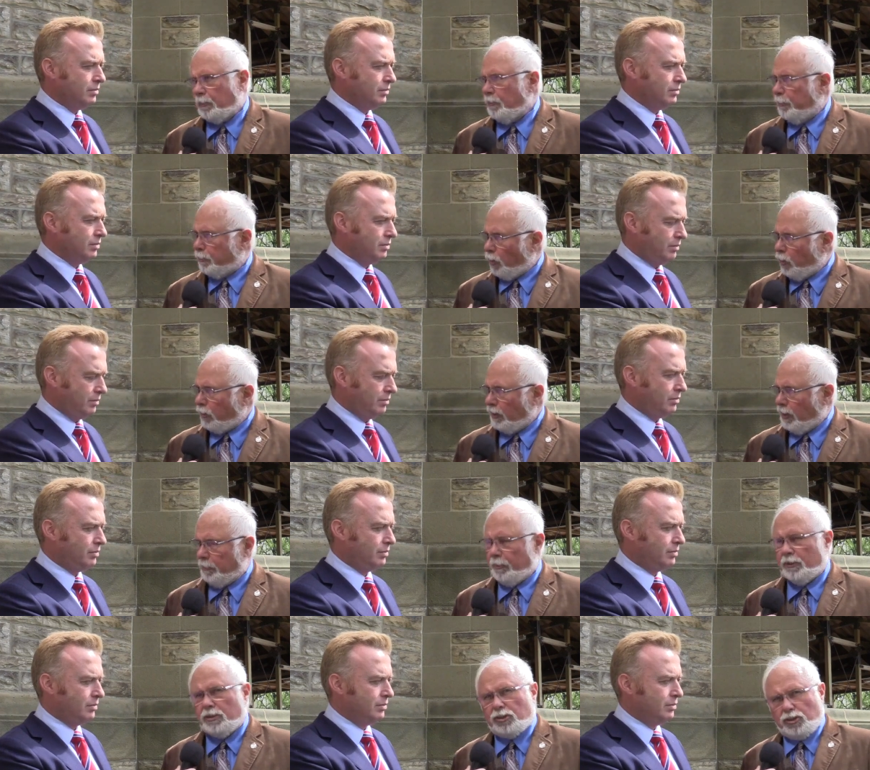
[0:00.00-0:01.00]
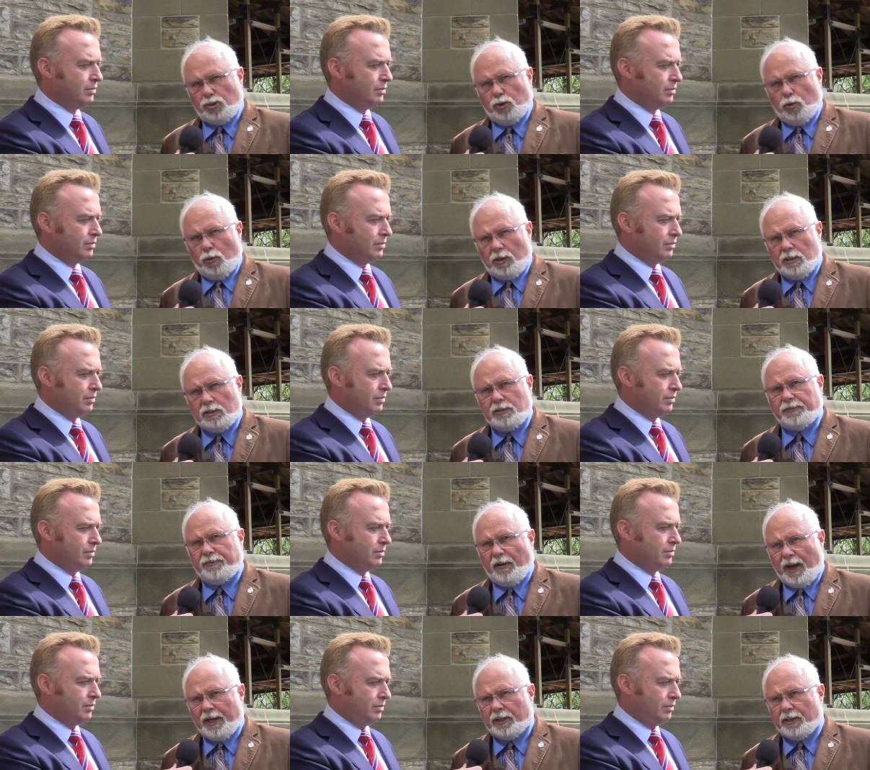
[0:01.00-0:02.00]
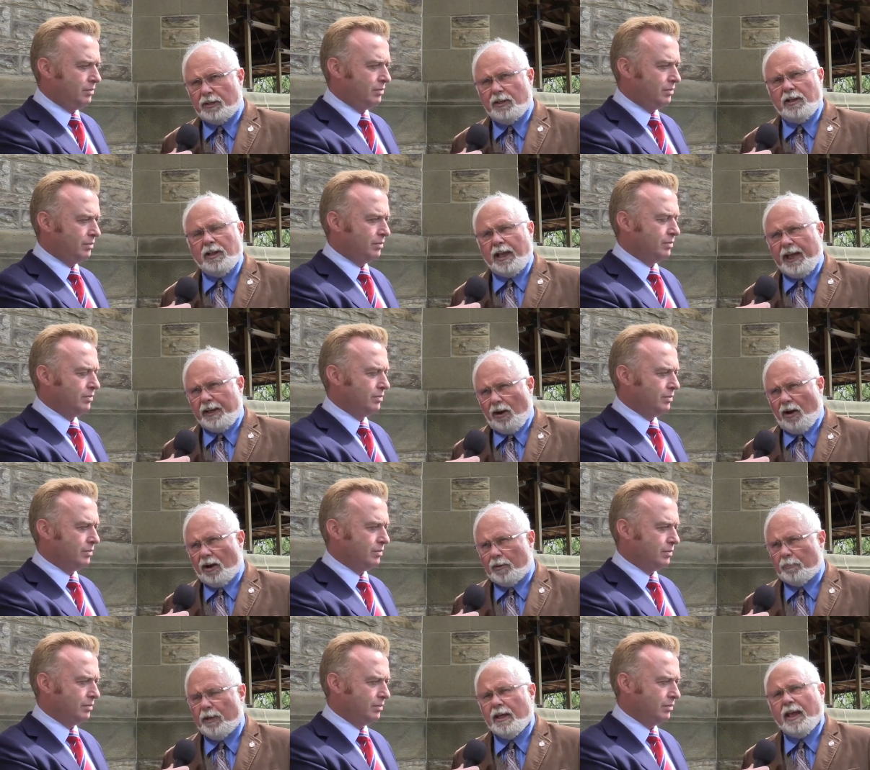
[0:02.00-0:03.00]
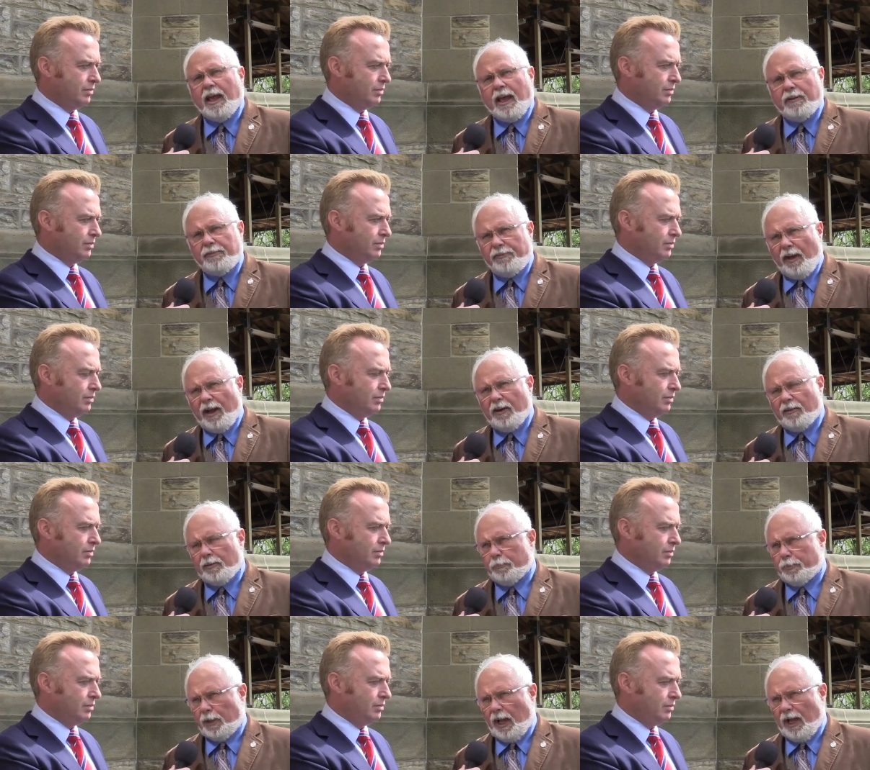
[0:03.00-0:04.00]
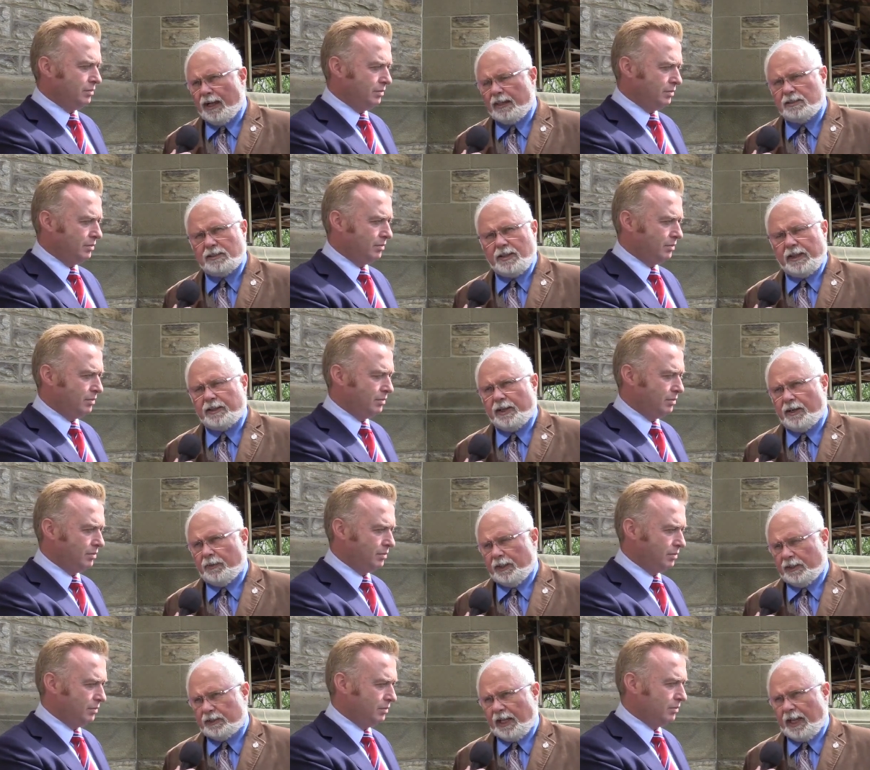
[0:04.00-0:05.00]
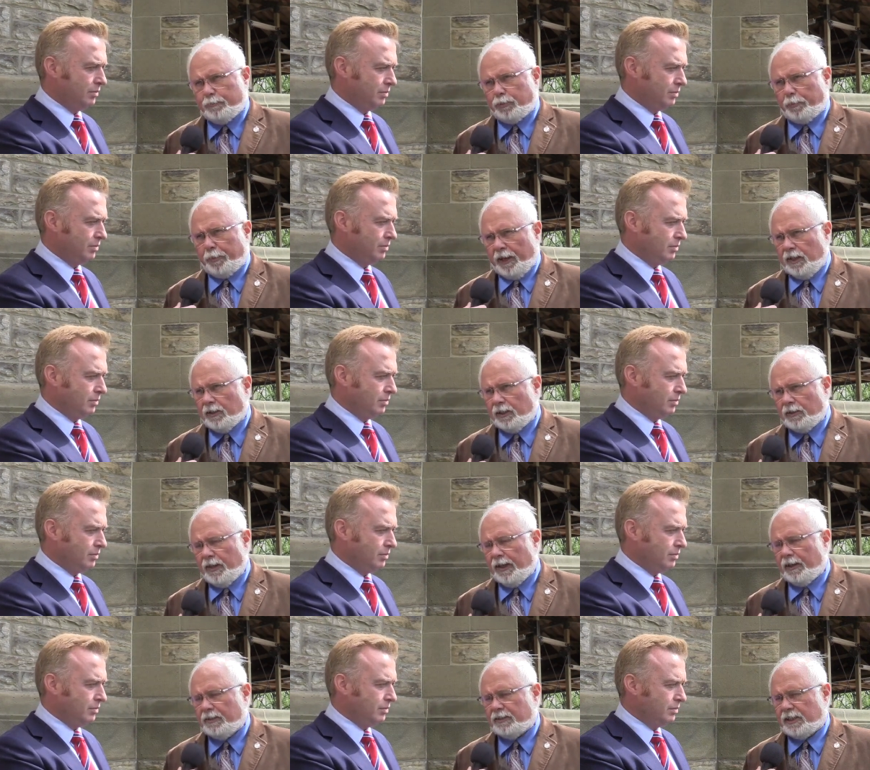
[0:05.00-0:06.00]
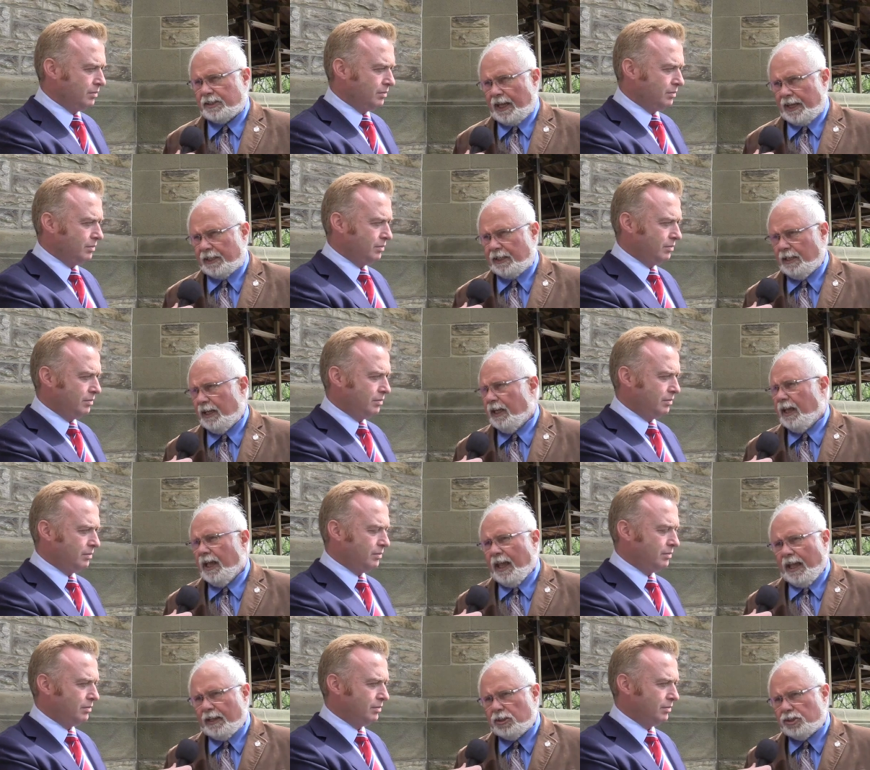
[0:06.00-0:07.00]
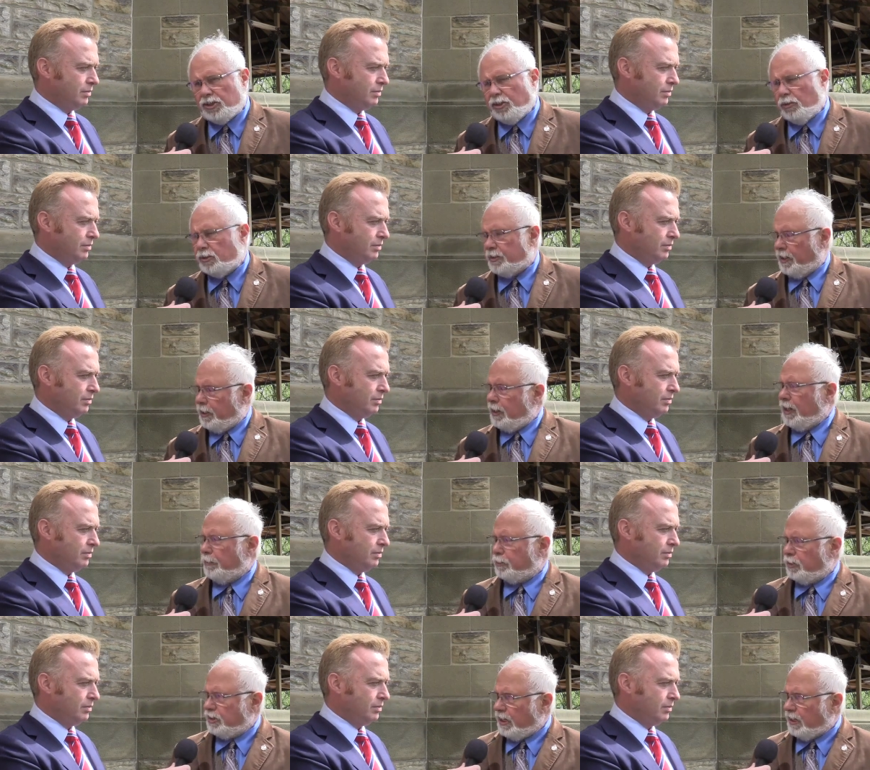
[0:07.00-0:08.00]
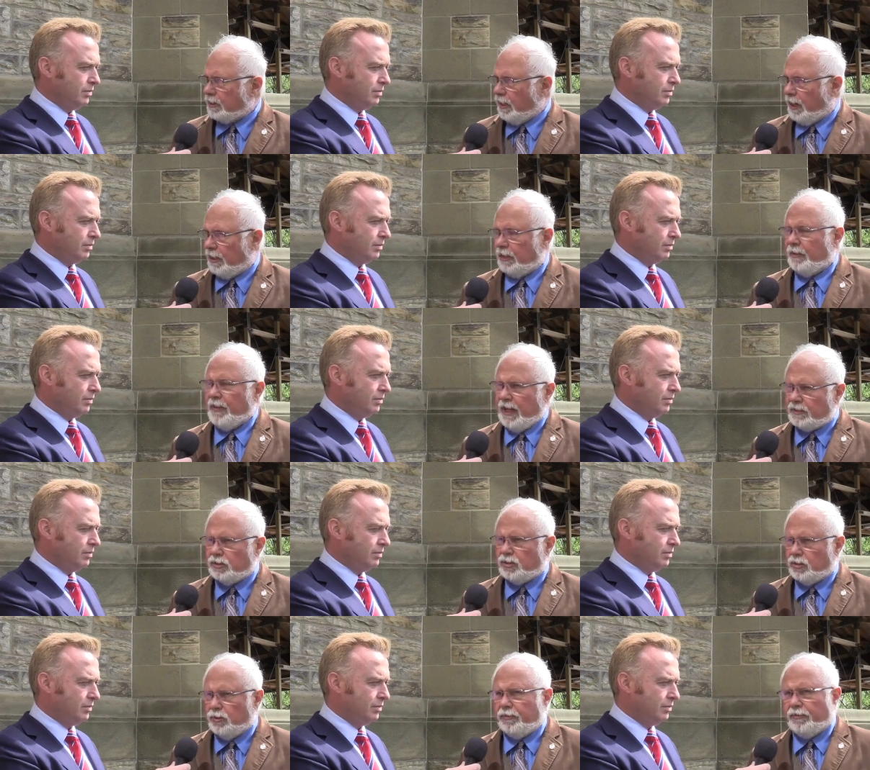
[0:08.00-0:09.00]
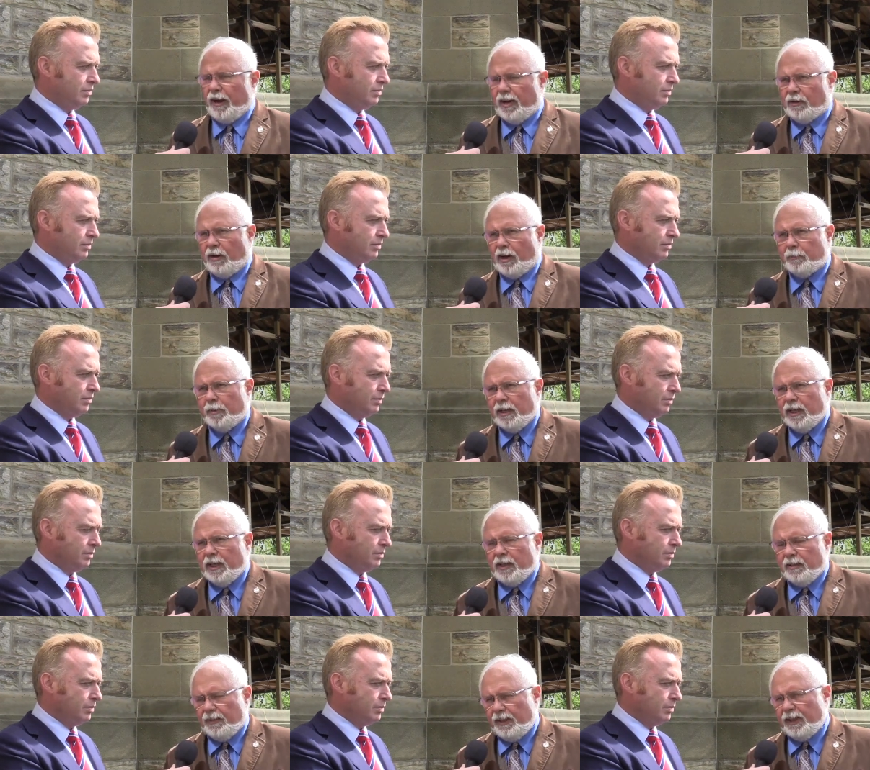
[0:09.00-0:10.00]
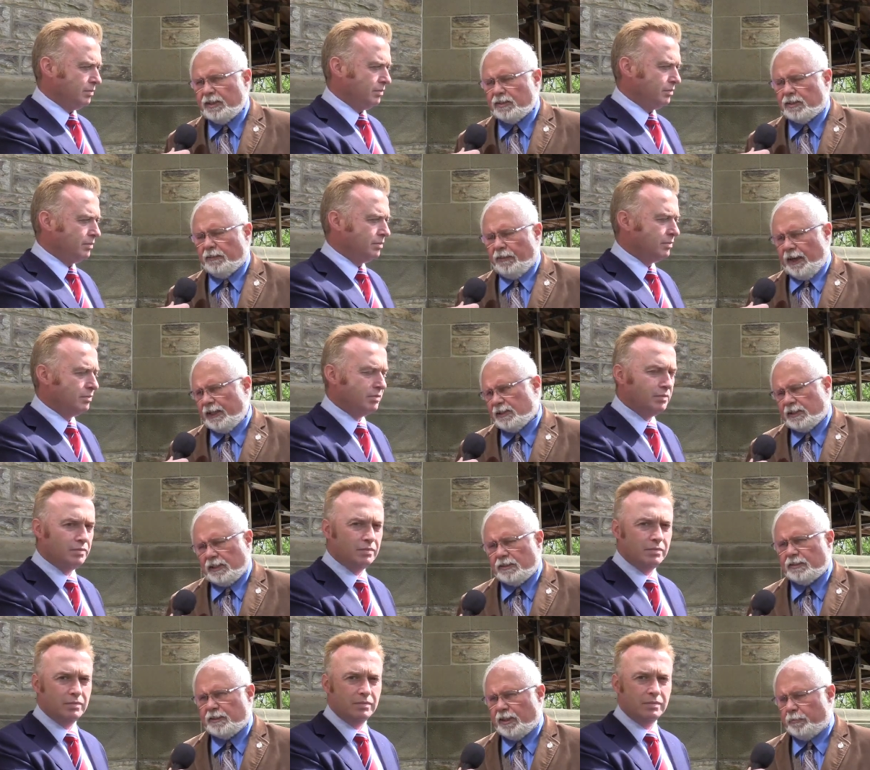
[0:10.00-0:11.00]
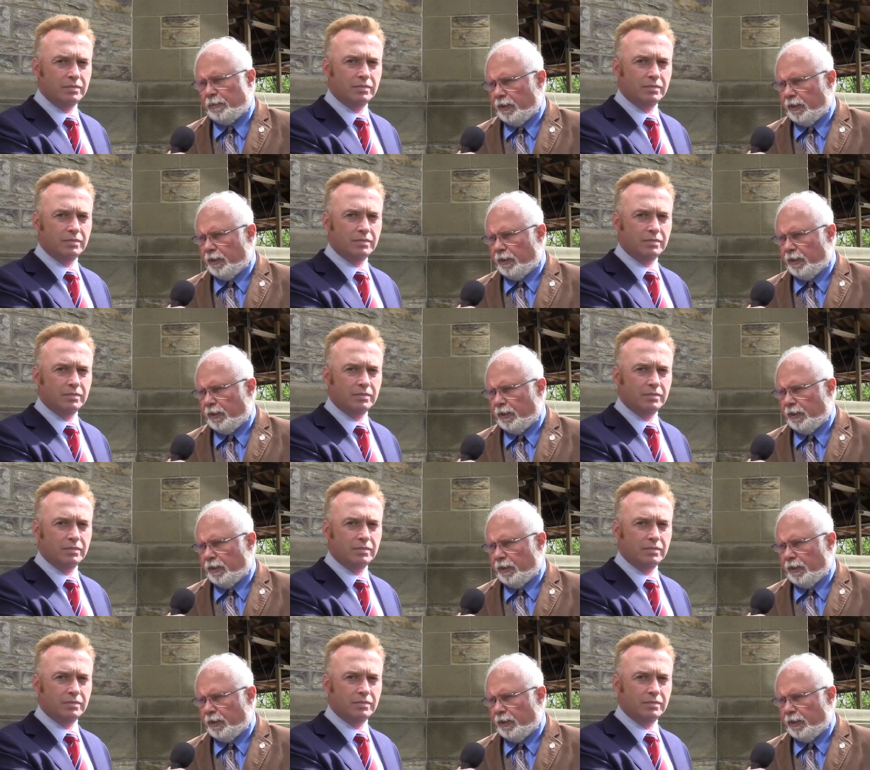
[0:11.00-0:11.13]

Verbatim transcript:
Speaker 1: can be broken up into two words: fire and arm. And fire implies that there is a propellant that is ignited and it shoots the uh, projectile. And that's a true firearm these devices, the